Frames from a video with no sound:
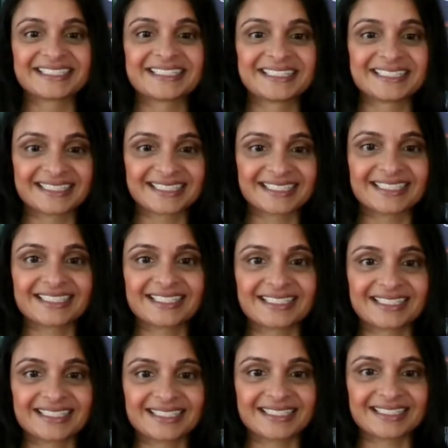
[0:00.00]

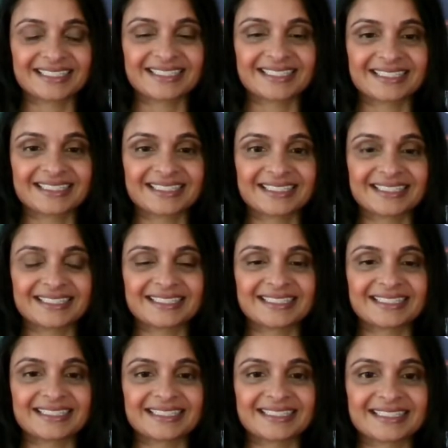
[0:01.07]

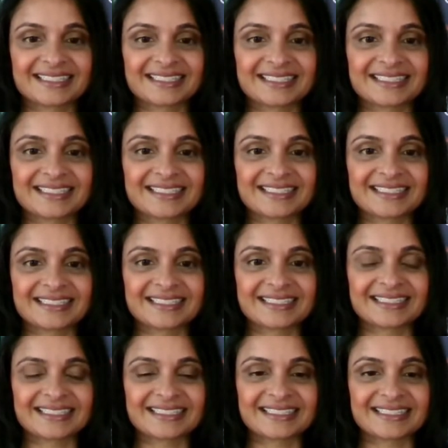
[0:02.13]

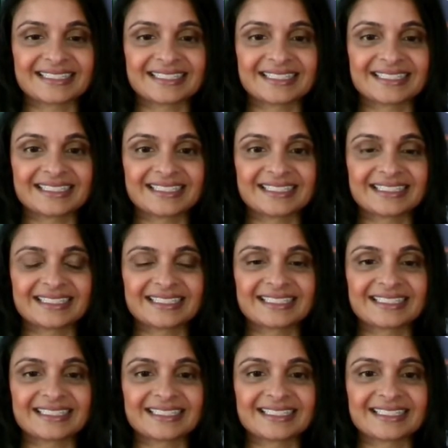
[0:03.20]

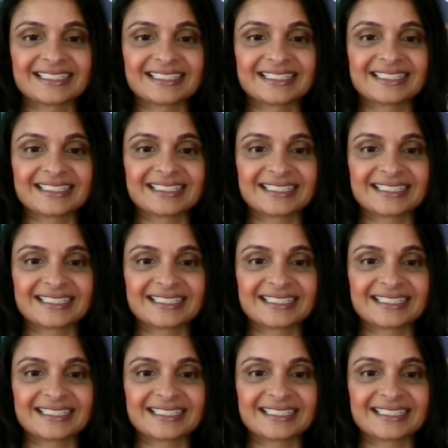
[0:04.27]
(silent)